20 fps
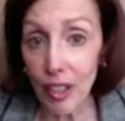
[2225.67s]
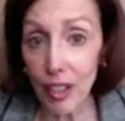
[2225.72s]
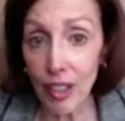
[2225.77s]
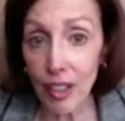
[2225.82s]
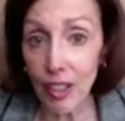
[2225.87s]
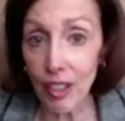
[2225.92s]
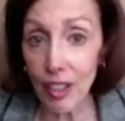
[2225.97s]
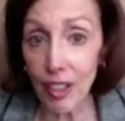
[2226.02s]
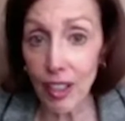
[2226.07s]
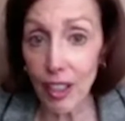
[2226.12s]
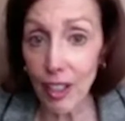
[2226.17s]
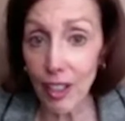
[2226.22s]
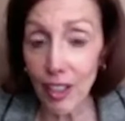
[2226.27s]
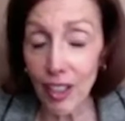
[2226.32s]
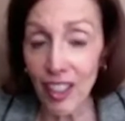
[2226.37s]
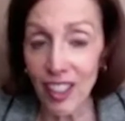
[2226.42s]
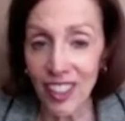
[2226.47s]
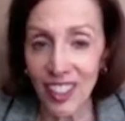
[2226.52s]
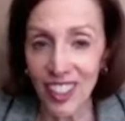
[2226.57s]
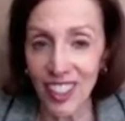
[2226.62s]
And
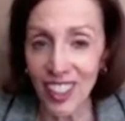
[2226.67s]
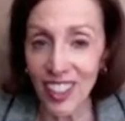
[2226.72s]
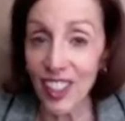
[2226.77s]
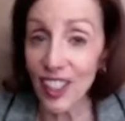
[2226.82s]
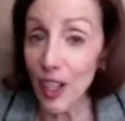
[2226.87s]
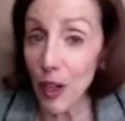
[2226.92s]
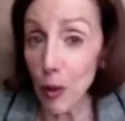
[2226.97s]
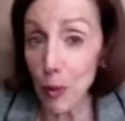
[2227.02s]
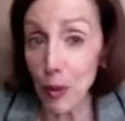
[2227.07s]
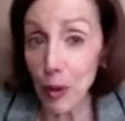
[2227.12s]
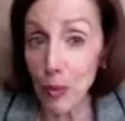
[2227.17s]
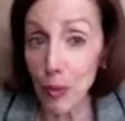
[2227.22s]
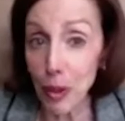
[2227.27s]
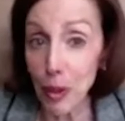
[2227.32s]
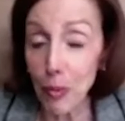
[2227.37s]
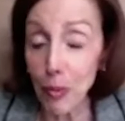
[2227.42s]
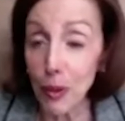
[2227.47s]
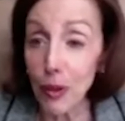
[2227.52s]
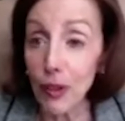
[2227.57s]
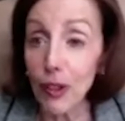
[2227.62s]
and helping
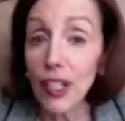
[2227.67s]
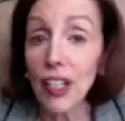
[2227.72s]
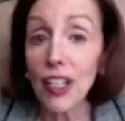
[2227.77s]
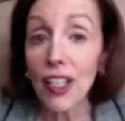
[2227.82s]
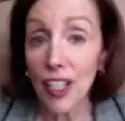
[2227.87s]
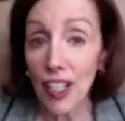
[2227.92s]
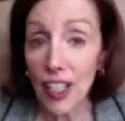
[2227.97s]
people,